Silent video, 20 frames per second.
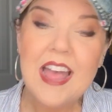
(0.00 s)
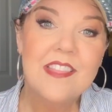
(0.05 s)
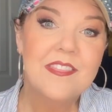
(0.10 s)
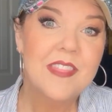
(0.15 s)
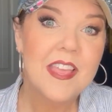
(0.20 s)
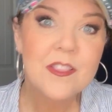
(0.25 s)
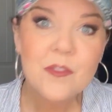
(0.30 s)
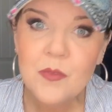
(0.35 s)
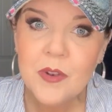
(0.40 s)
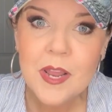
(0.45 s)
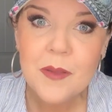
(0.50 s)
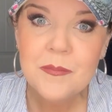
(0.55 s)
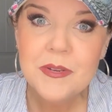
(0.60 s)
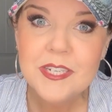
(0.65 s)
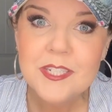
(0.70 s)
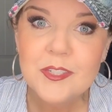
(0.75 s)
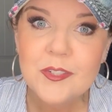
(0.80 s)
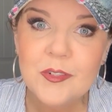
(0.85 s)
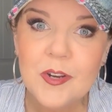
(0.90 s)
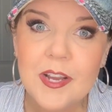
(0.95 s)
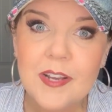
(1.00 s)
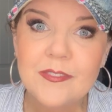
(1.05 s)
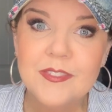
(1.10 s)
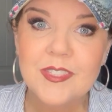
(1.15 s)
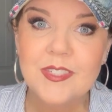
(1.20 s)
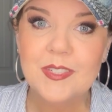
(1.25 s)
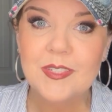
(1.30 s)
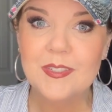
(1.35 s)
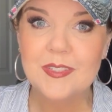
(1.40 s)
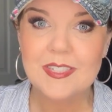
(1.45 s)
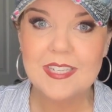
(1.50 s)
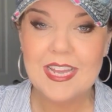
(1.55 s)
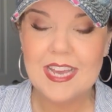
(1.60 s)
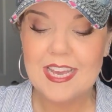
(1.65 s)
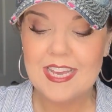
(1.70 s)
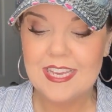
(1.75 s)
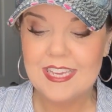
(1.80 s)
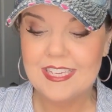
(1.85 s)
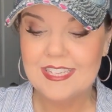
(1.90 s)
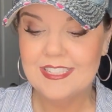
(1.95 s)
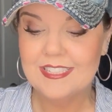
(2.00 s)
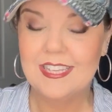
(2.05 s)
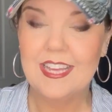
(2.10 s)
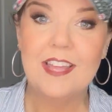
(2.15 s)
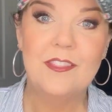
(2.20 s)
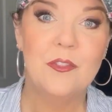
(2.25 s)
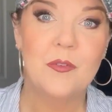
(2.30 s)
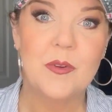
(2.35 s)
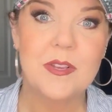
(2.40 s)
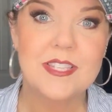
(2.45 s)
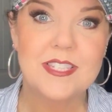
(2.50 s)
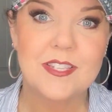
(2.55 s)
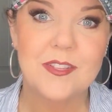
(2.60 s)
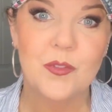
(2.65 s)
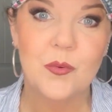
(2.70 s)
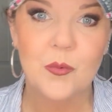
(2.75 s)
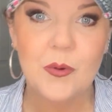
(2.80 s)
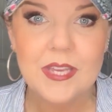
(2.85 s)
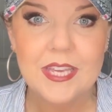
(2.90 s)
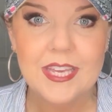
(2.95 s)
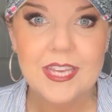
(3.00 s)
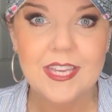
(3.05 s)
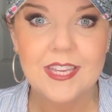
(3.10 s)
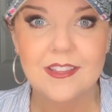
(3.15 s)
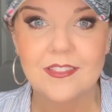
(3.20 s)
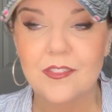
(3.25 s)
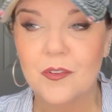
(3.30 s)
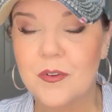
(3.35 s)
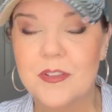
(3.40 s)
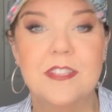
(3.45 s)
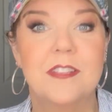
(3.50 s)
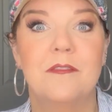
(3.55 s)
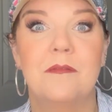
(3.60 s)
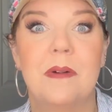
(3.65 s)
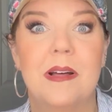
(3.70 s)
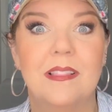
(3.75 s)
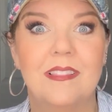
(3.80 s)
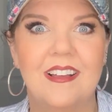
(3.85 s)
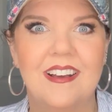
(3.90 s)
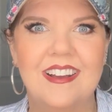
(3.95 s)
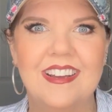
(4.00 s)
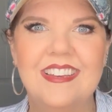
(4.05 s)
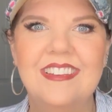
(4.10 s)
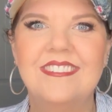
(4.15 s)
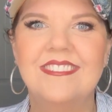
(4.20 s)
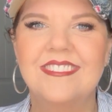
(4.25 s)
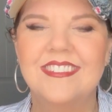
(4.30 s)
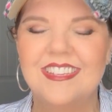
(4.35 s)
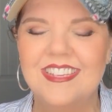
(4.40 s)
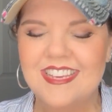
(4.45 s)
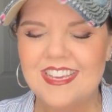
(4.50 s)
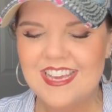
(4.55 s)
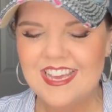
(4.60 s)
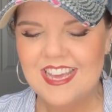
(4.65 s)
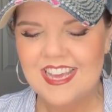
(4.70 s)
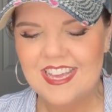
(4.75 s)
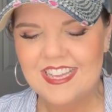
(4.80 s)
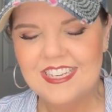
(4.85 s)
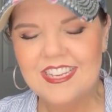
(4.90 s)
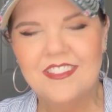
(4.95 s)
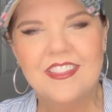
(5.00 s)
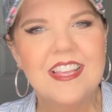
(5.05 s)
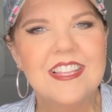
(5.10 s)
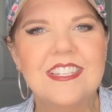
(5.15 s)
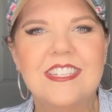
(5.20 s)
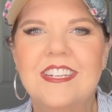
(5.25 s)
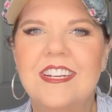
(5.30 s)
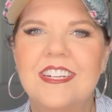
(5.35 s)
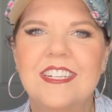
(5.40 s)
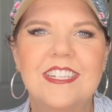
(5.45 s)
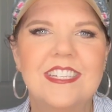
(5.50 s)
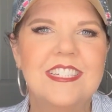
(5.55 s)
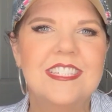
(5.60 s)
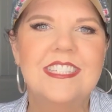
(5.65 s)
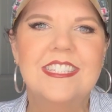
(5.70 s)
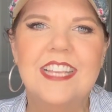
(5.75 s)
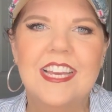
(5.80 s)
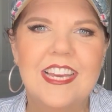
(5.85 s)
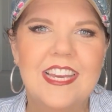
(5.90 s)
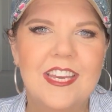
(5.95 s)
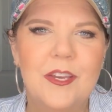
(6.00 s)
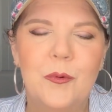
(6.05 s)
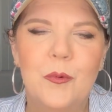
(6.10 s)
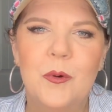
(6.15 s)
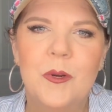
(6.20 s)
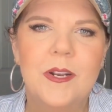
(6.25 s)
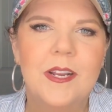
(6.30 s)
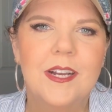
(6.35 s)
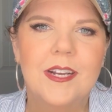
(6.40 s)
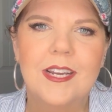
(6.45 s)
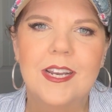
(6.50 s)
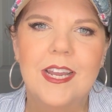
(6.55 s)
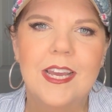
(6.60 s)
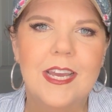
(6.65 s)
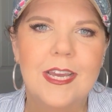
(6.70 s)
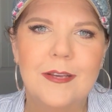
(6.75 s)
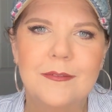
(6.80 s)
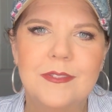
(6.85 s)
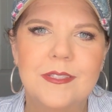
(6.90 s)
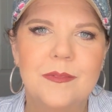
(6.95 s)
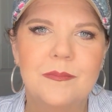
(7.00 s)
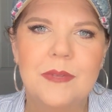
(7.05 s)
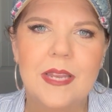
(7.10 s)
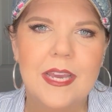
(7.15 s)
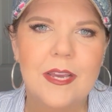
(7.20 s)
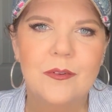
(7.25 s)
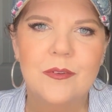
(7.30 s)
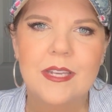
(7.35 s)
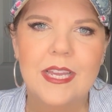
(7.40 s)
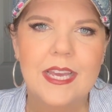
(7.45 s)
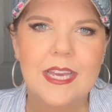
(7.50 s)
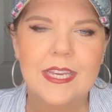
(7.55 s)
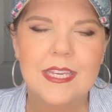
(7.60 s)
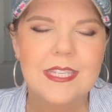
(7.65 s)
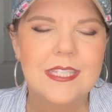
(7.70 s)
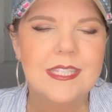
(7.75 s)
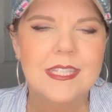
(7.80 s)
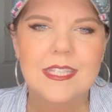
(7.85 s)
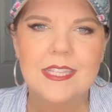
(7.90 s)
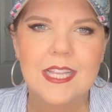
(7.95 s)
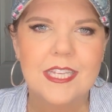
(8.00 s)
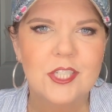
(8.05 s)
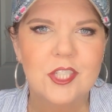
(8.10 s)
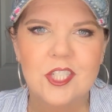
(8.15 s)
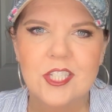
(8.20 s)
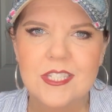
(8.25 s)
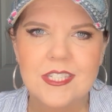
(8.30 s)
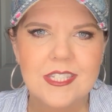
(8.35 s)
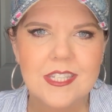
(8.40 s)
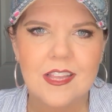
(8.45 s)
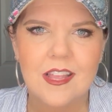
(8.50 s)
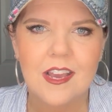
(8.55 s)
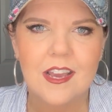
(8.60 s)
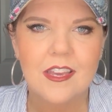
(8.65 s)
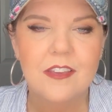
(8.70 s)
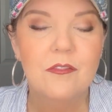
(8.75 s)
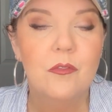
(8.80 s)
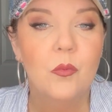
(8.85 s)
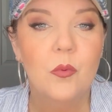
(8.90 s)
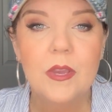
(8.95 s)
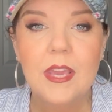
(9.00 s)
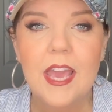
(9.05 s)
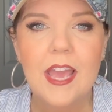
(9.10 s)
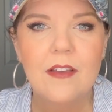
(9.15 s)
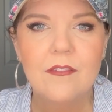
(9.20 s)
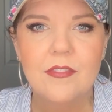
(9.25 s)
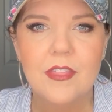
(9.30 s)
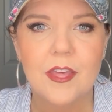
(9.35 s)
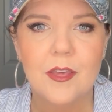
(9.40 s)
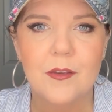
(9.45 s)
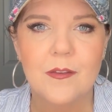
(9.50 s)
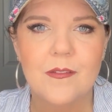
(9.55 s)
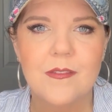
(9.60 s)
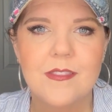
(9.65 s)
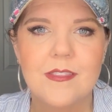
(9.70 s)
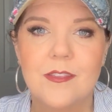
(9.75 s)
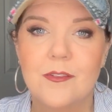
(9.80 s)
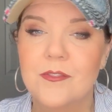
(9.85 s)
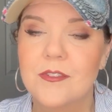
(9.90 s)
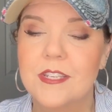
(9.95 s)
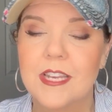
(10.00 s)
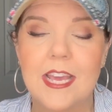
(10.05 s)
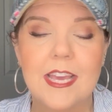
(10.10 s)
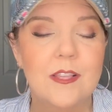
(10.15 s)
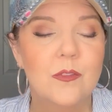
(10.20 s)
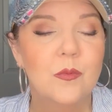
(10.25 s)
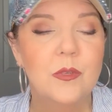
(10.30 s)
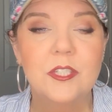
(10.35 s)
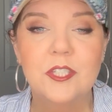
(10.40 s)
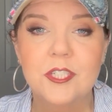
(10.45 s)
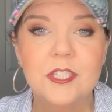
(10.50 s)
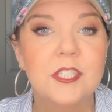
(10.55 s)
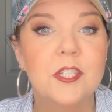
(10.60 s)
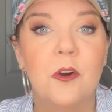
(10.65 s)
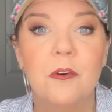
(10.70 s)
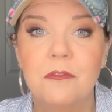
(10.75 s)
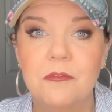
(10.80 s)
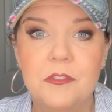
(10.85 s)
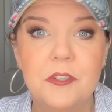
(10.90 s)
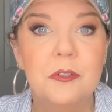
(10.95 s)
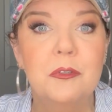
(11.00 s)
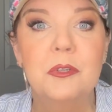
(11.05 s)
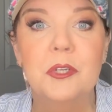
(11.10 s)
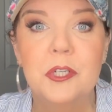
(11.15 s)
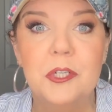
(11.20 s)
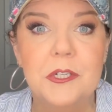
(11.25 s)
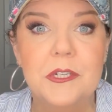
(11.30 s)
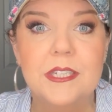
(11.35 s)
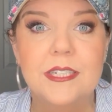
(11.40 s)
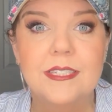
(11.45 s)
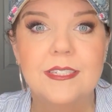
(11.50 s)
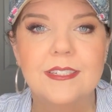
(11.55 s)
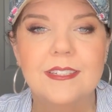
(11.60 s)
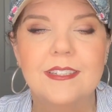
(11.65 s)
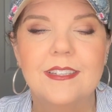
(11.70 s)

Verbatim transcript: that's what I'm going to strive to do today and the rest of the week and the rest of my life. Now, that's not going to say we're not going to have some down days. That's just life. We have those. There's days we just don't feel good.